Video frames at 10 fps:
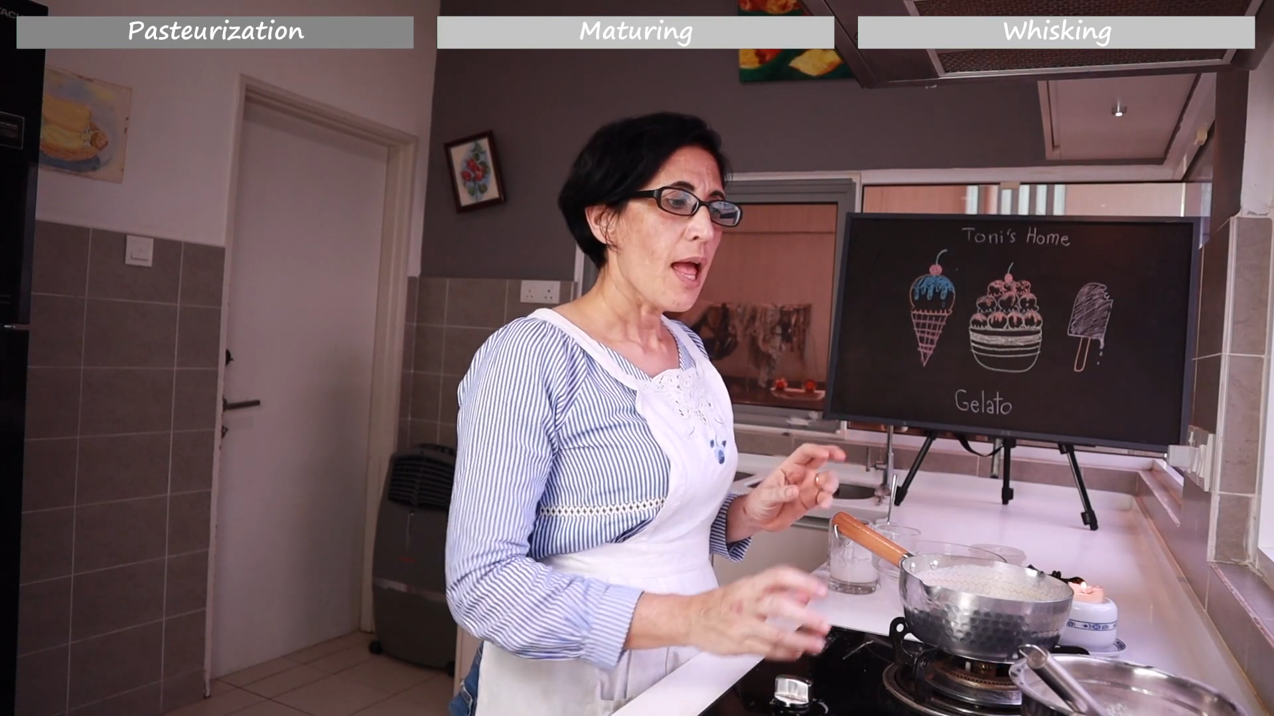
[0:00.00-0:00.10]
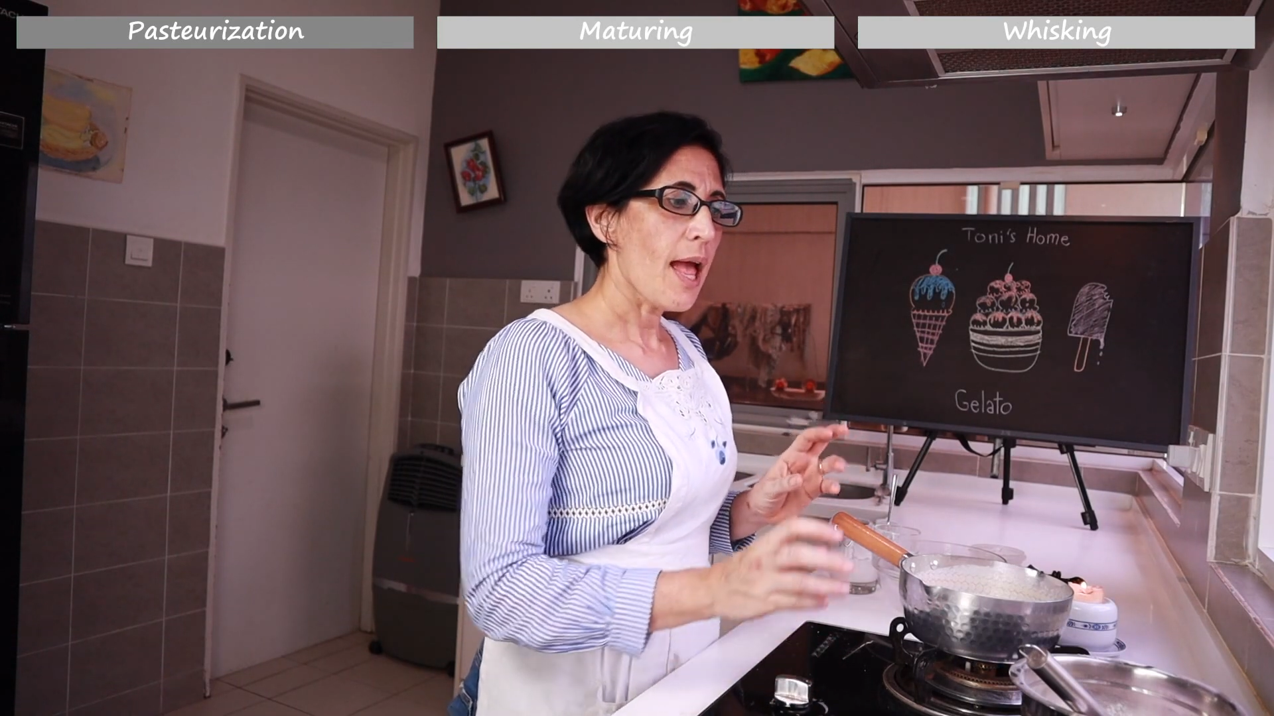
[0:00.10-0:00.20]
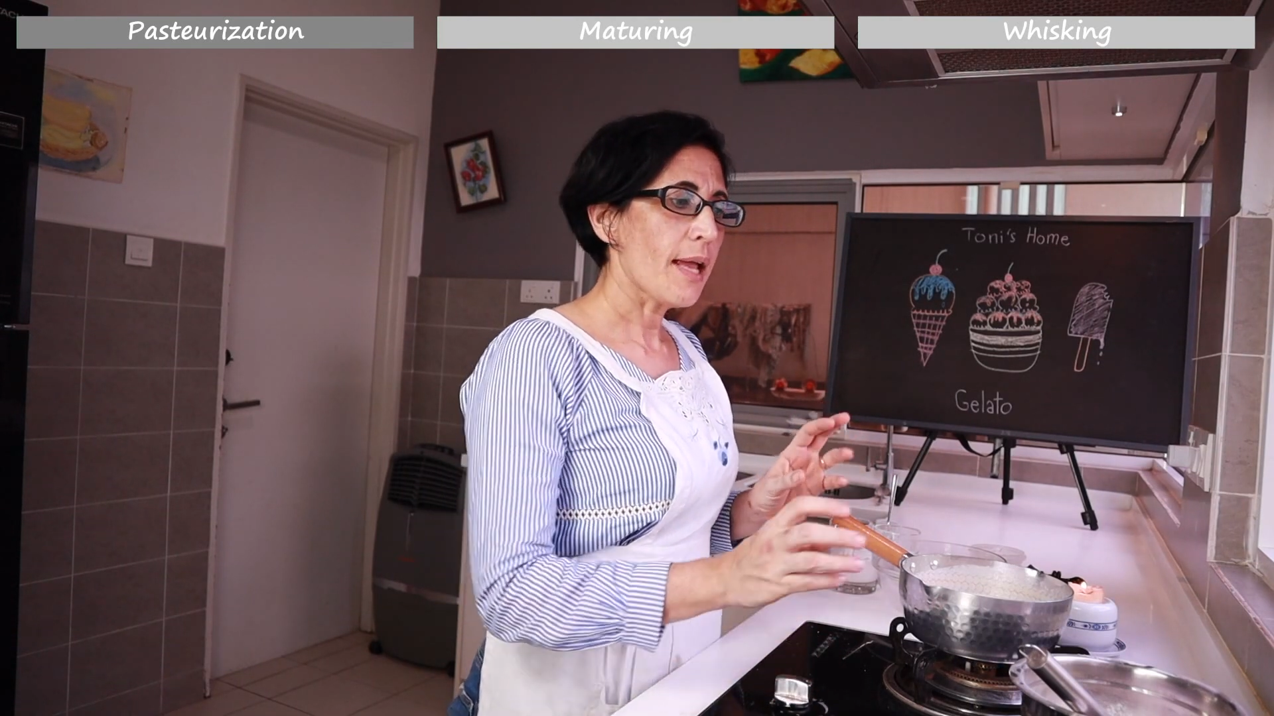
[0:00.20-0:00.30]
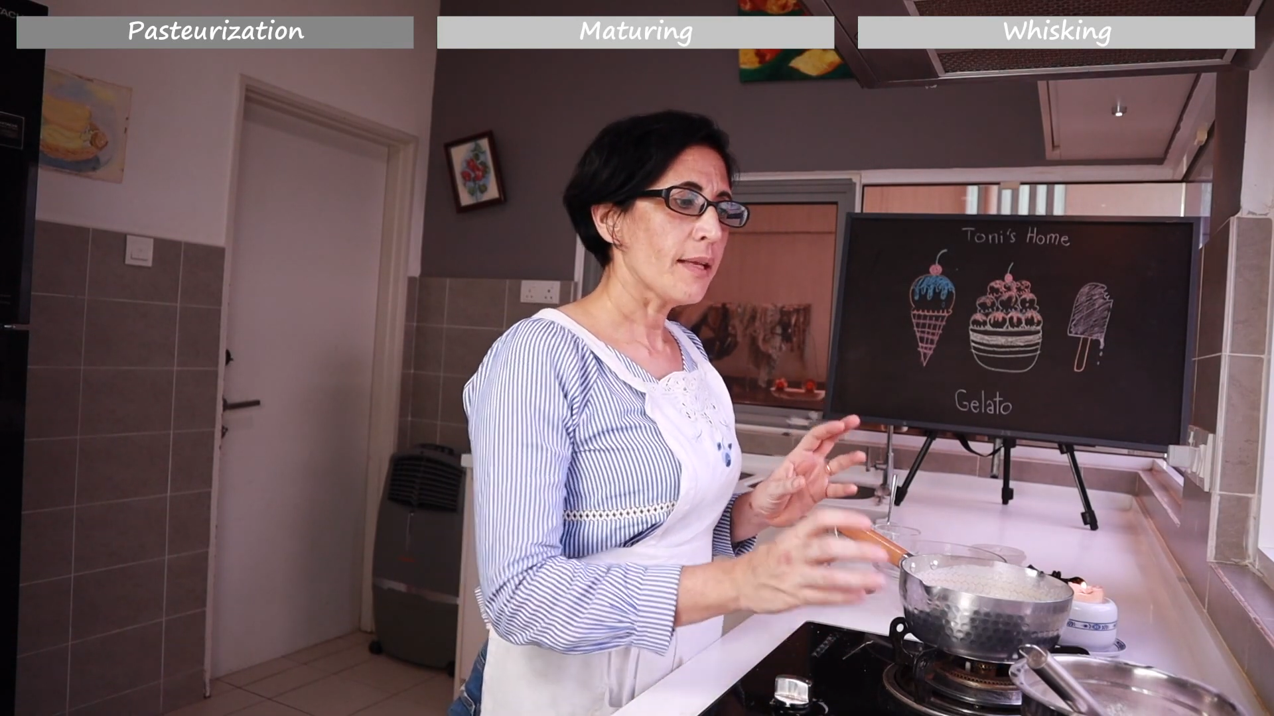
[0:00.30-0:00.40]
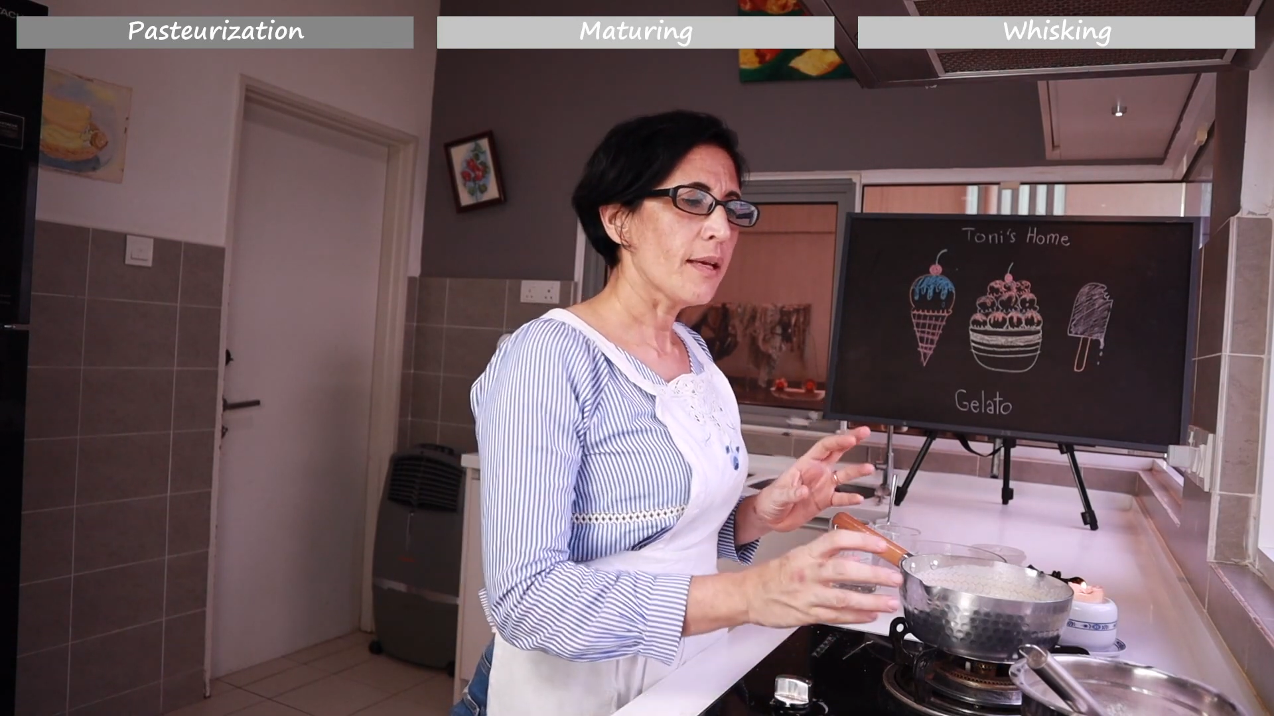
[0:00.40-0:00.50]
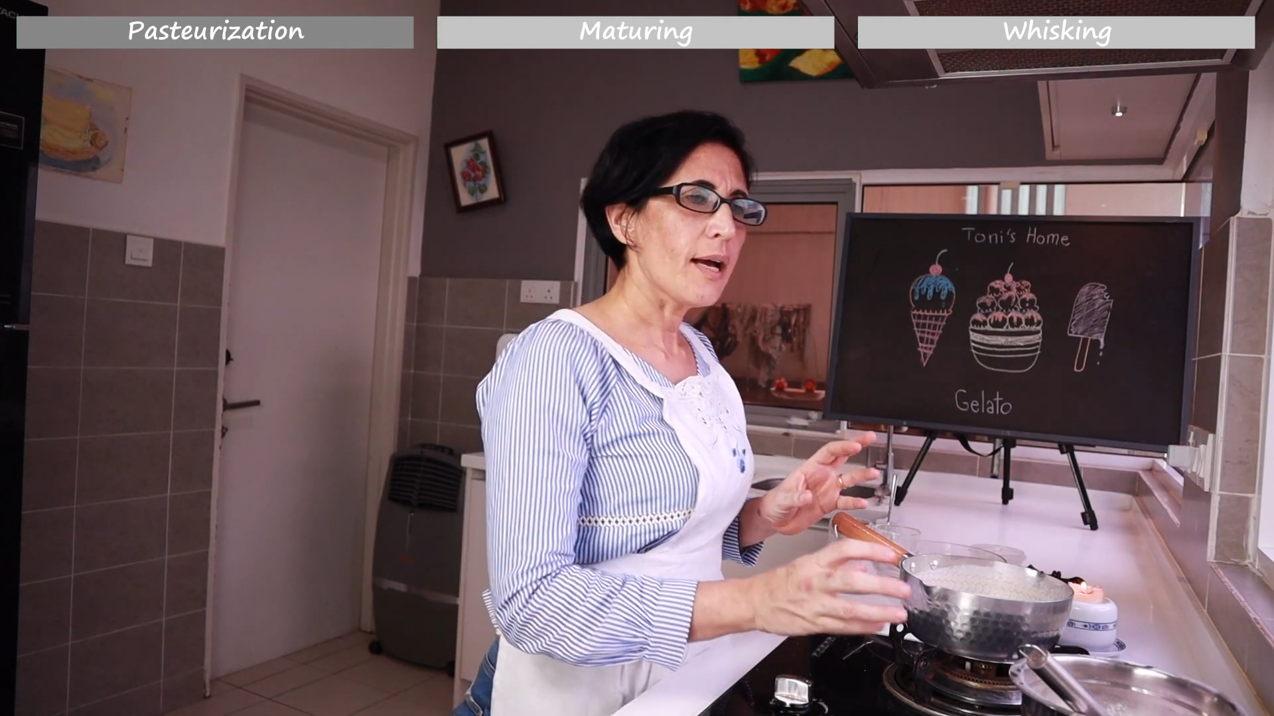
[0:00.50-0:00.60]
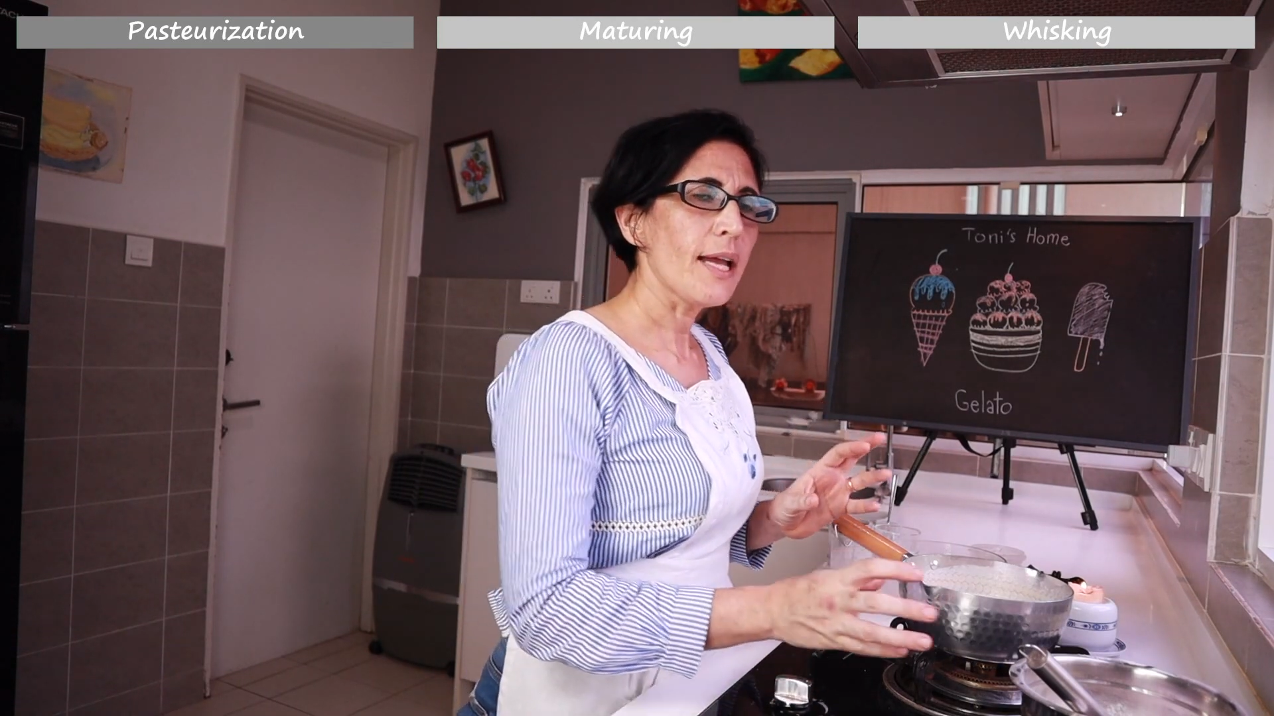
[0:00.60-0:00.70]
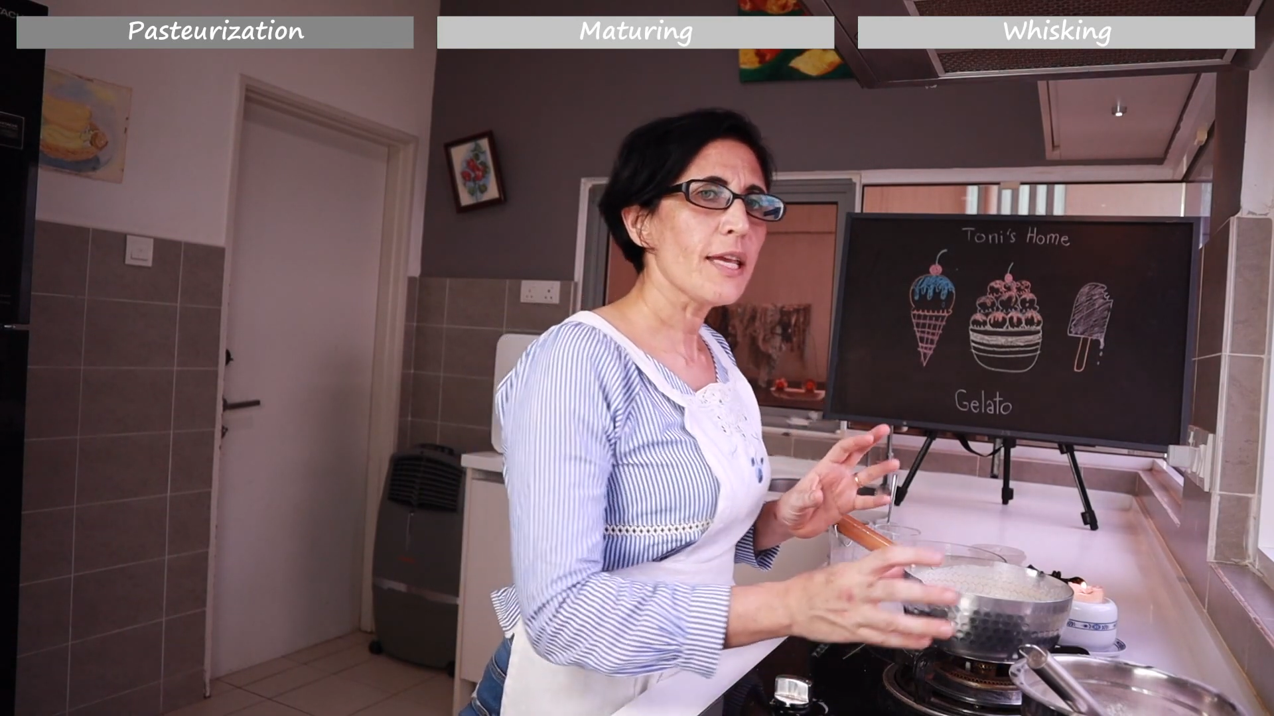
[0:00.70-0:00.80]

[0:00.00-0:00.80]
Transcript: and I